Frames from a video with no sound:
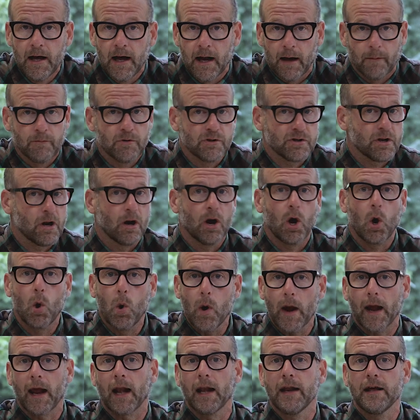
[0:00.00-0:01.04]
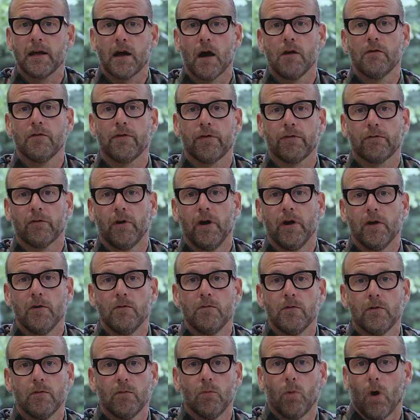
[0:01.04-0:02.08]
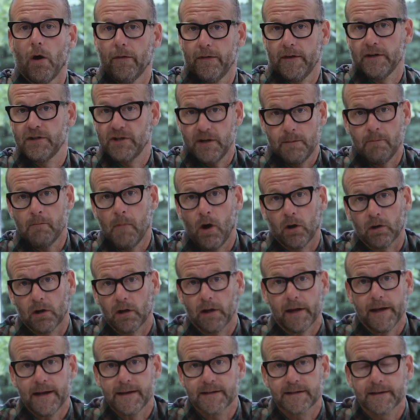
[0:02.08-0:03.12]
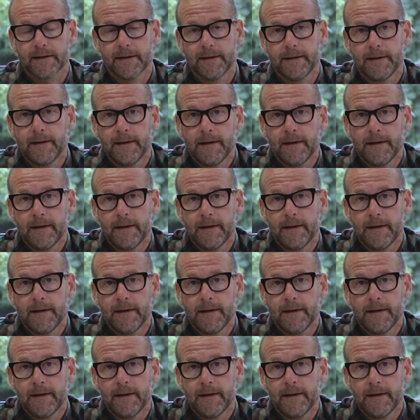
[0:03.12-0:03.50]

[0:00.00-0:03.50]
And I'm just going to quickly go through what the Chimp model is.